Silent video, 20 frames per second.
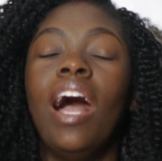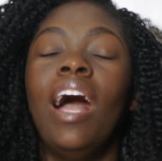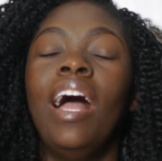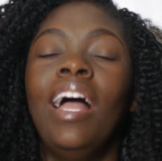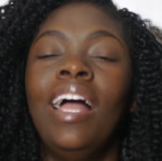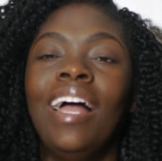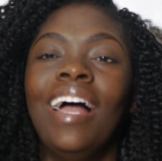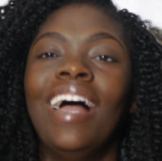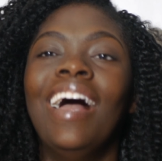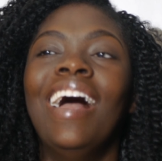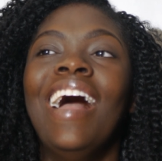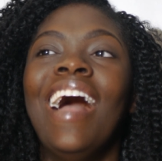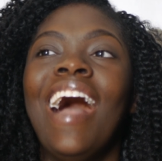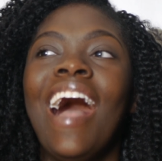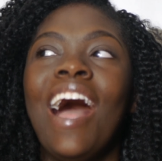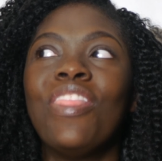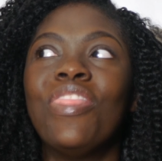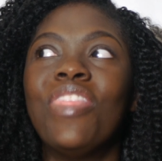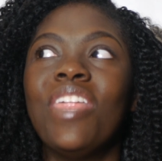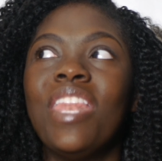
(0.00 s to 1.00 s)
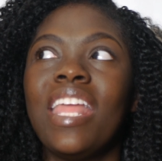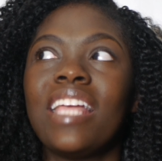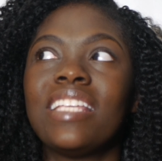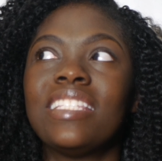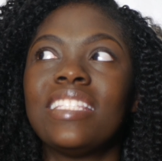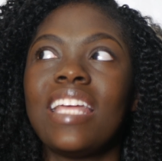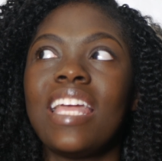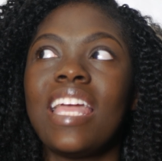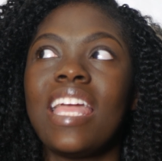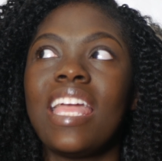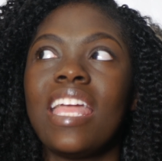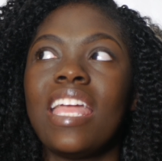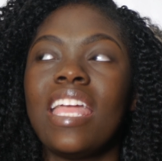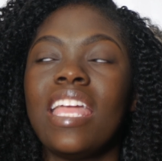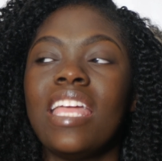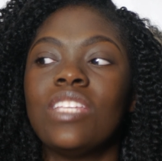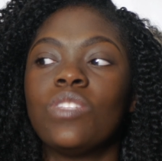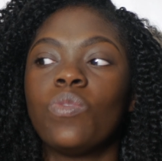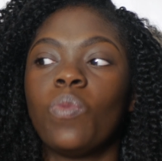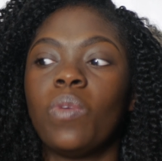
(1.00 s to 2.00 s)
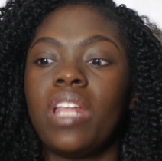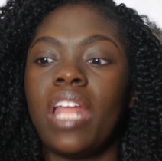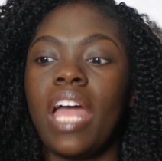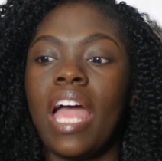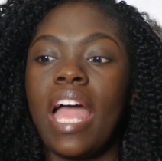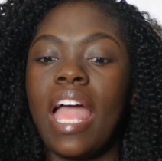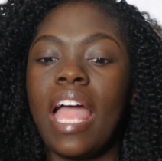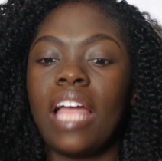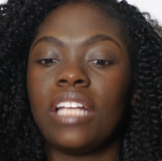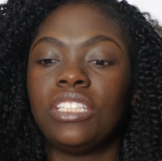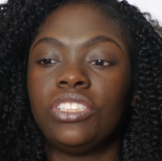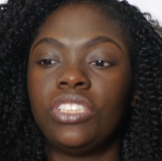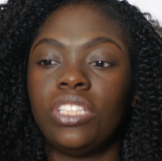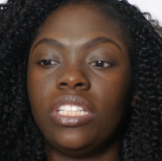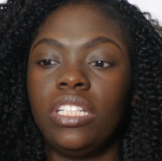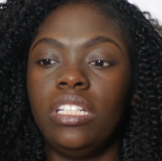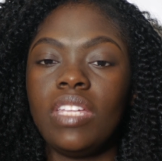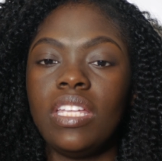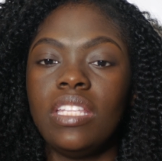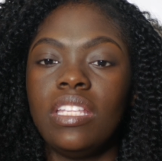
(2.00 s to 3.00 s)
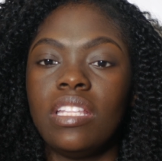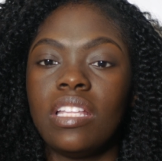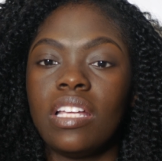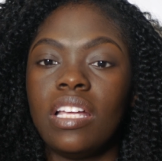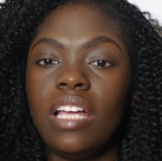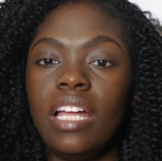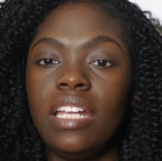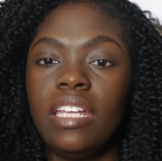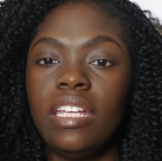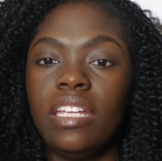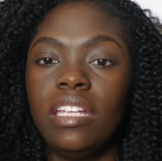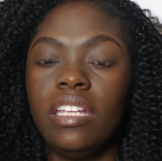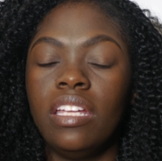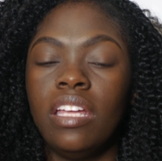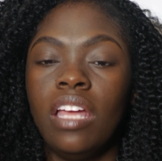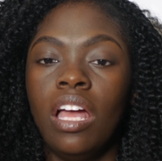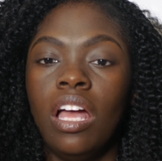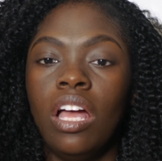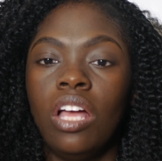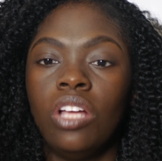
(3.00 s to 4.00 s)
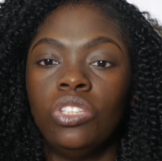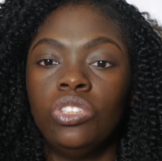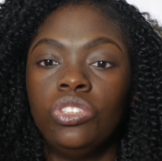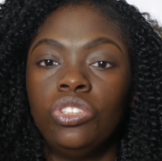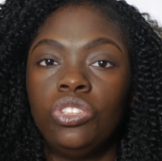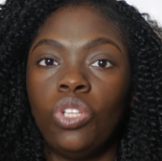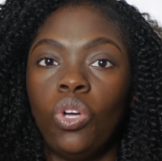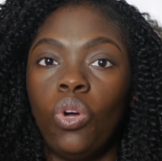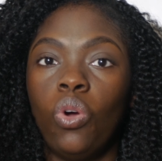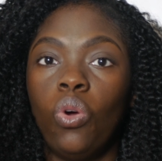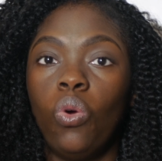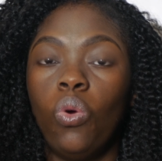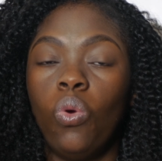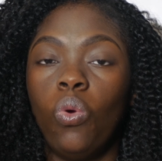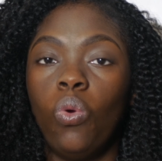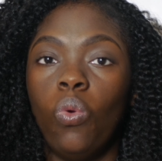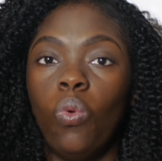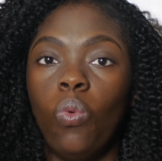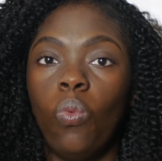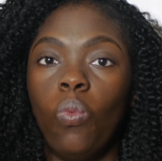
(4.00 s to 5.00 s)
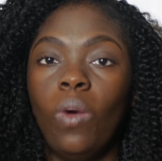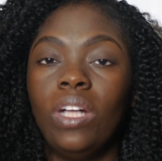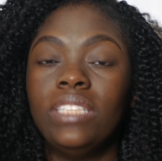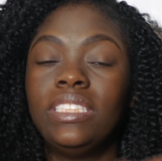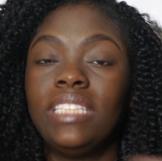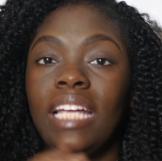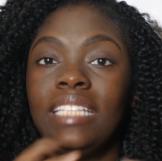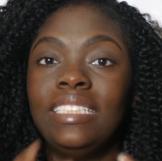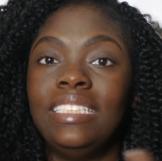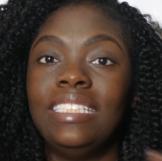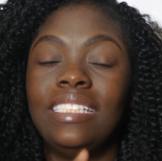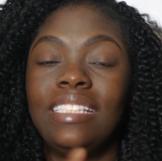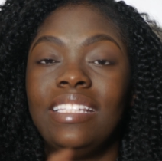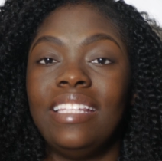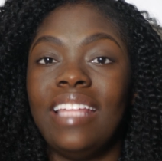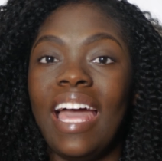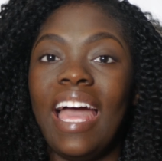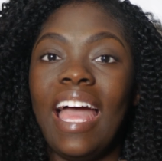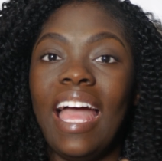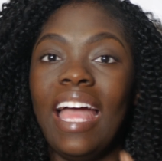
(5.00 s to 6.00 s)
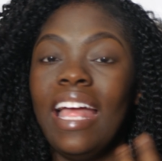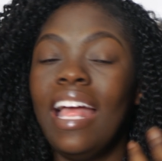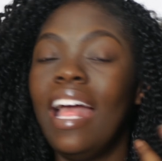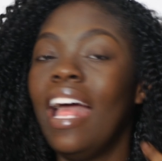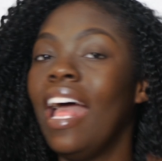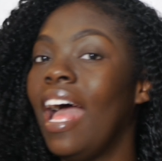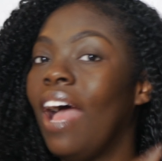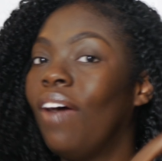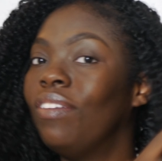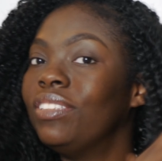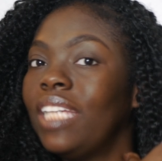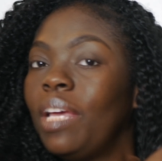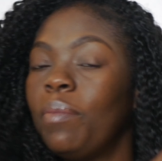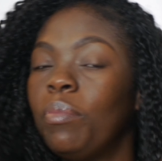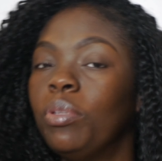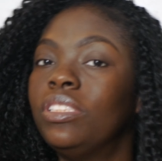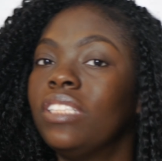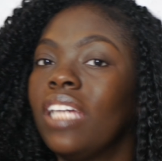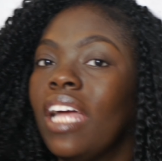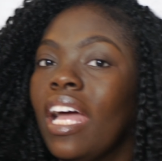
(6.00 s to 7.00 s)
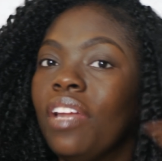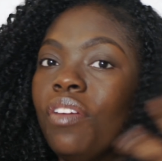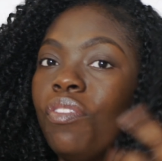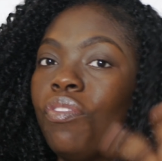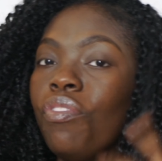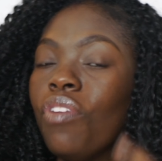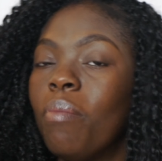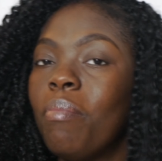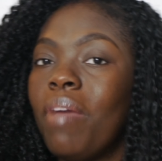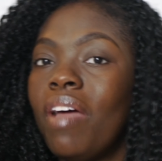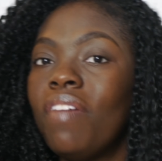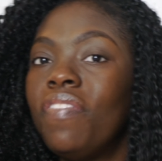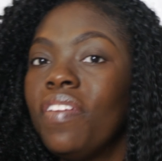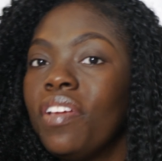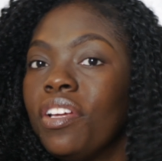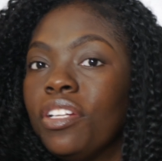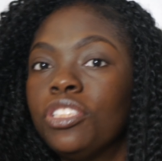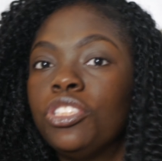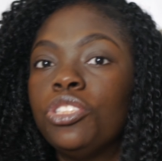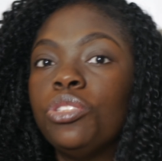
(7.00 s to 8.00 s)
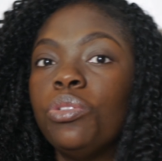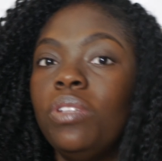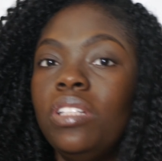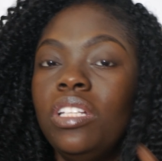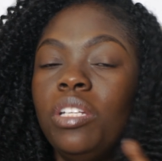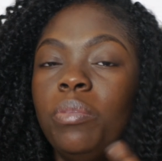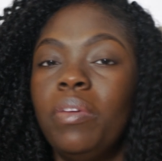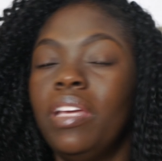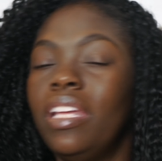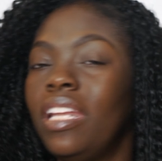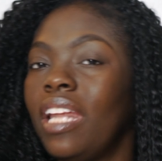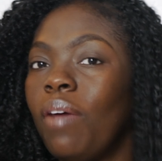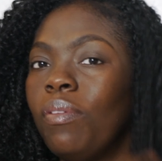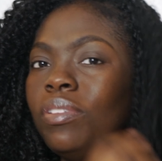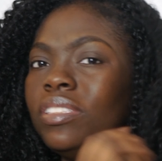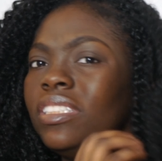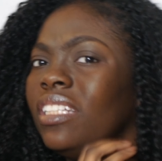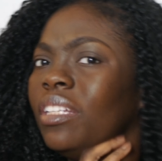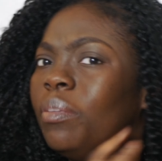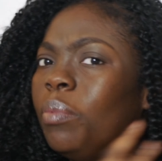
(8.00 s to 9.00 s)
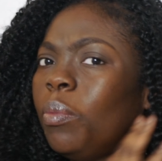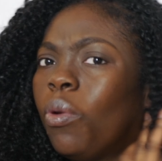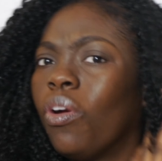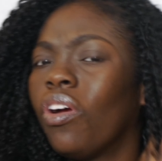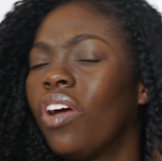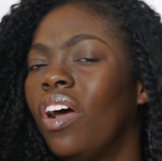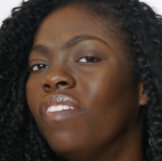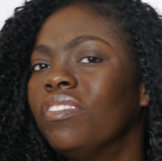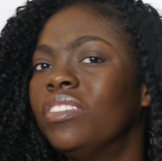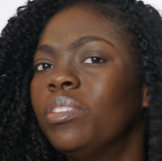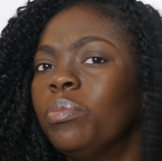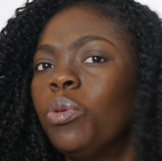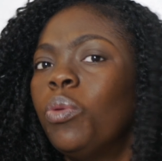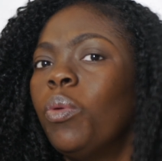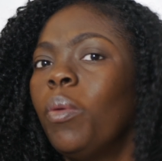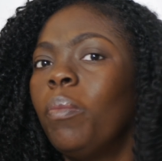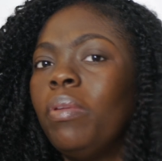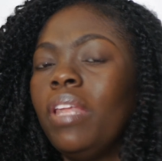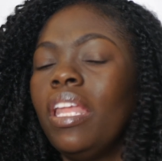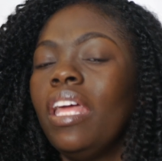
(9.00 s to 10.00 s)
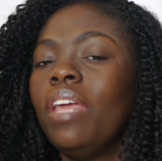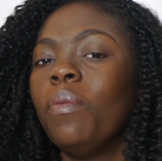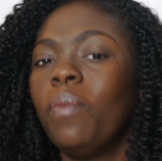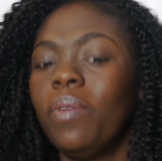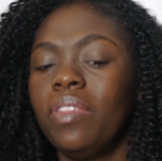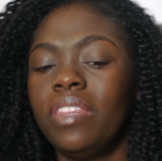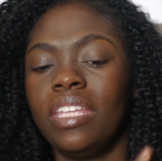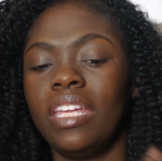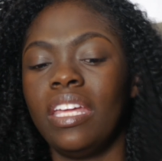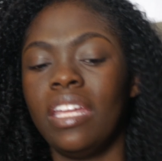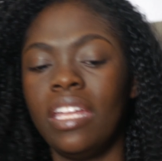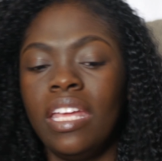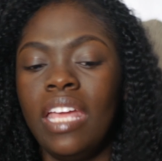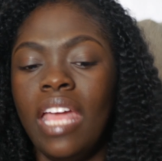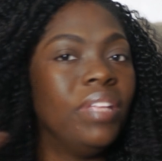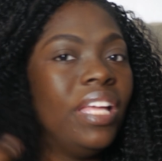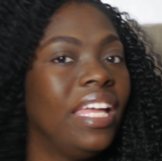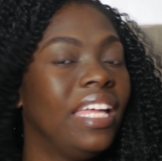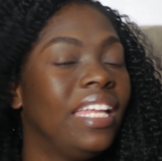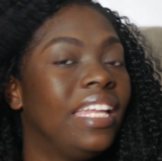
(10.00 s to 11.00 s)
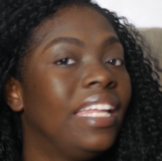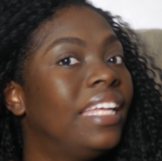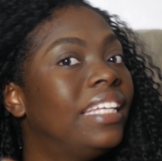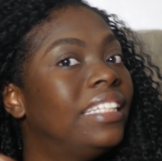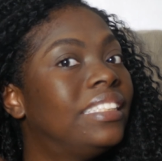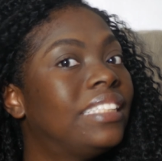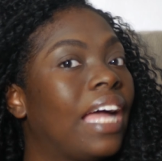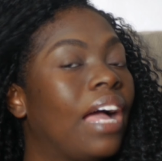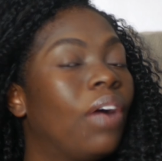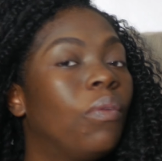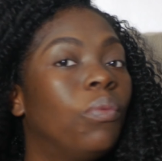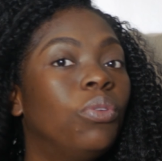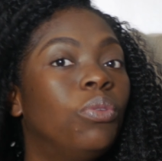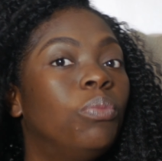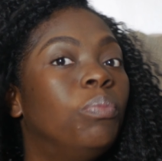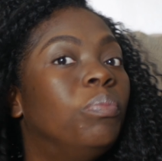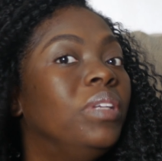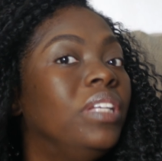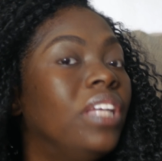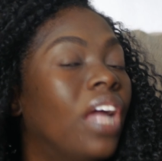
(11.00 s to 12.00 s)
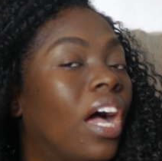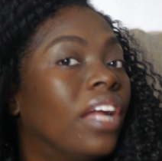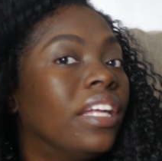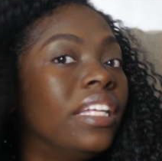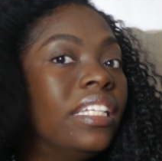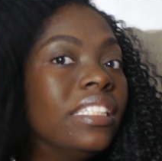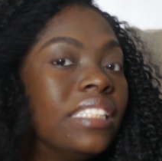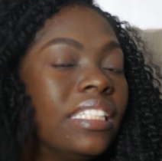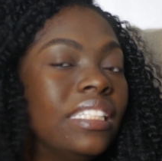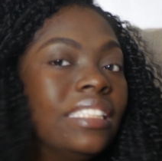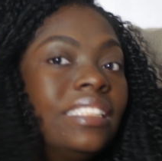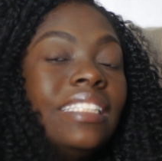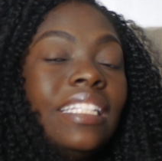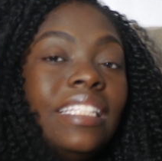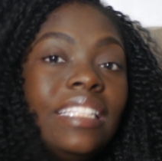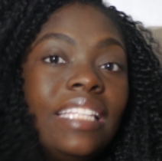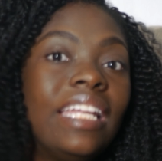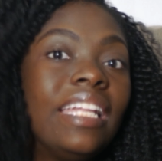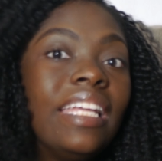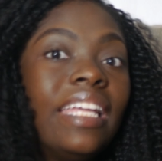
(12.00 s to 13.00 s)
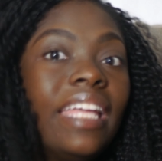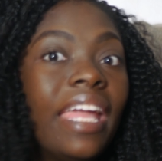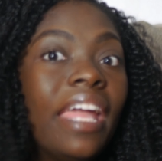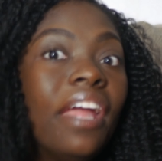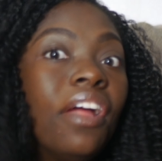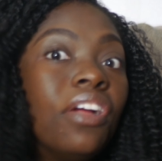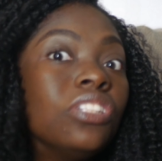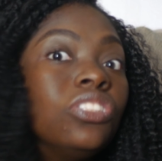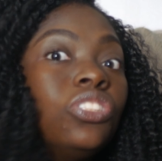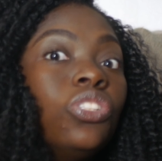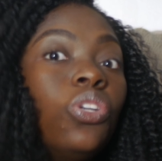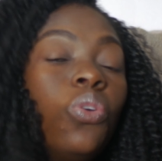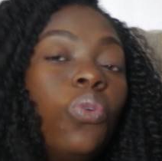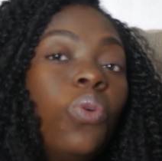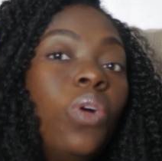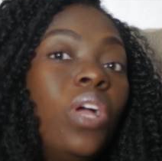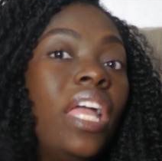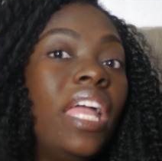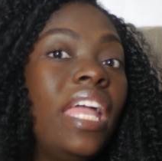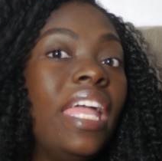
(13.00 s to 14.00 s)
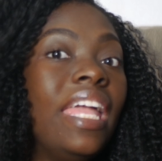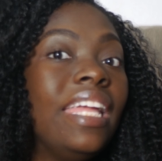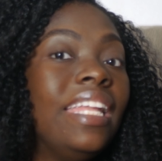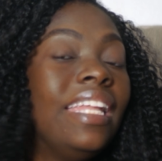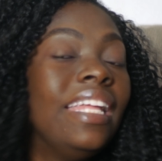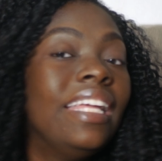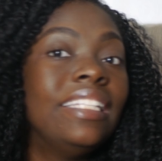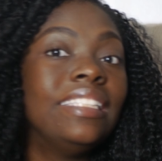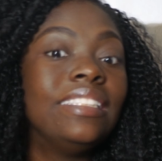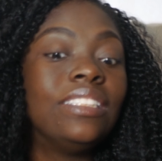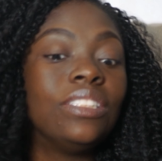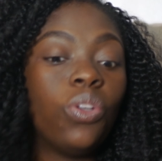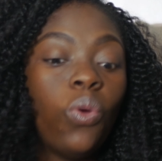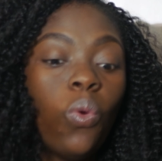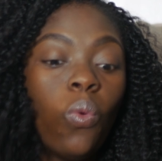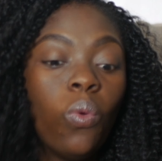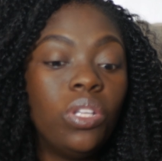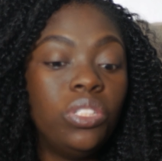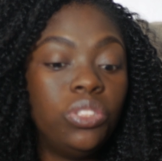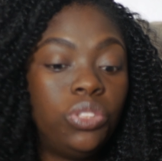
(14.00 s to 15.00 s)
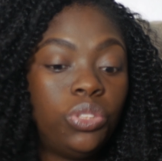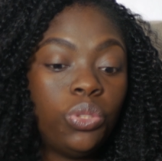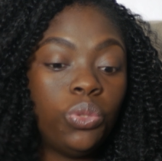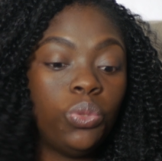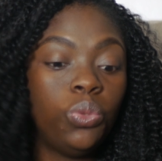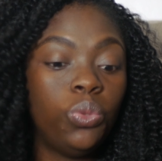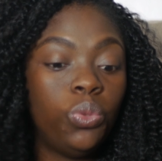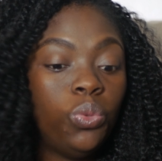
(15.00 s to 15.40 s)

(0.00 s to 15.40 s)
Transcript: The next day is when I actually did the cutting. So once I did that, I was able to kind of run my fingers through a little bit, and I was a little more comfortable with playing with it. It is, I will be honest, it's synthetic hair, so it is going to